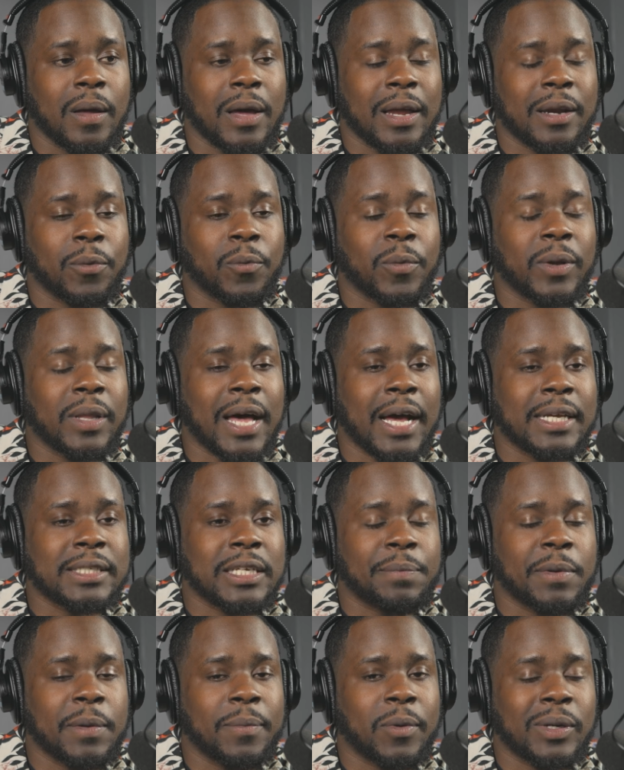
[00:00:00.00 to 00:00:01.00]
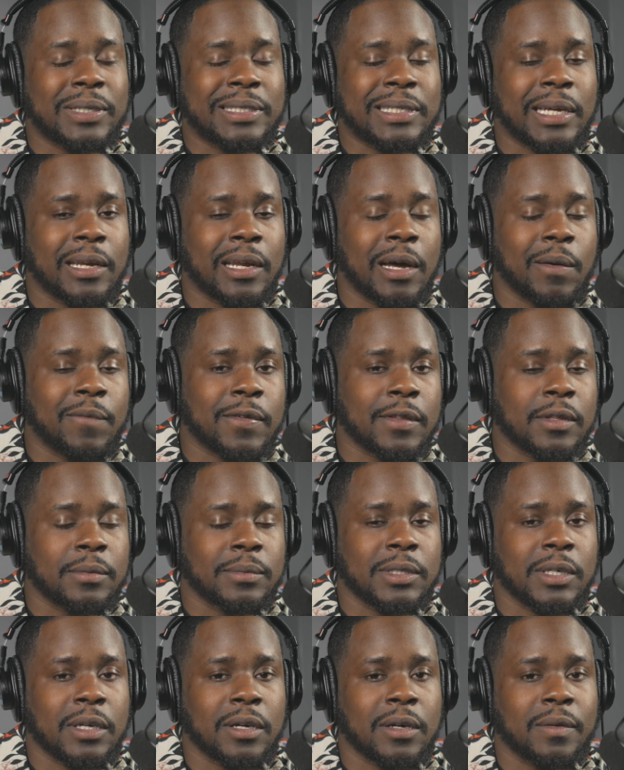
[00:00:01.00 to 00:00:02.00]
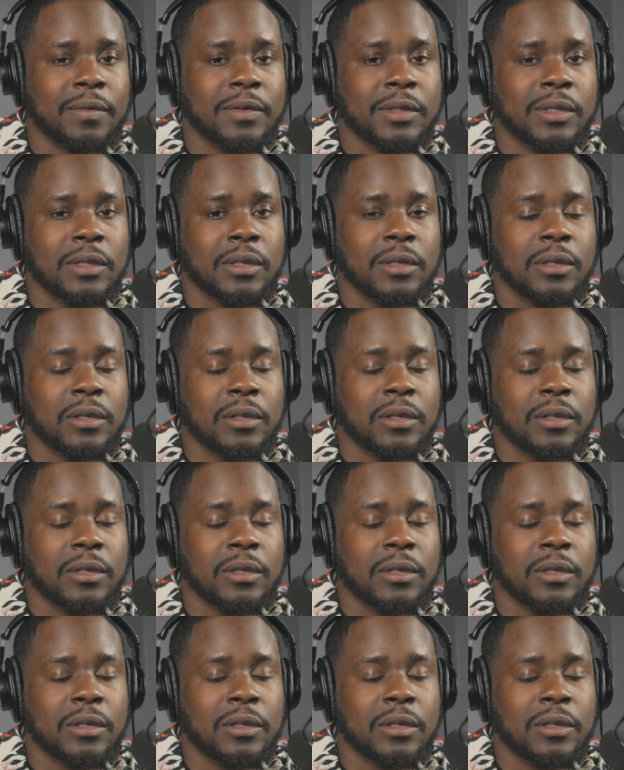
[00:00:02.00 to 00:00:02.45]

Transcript: I didn't realize that people could stand up for themselves.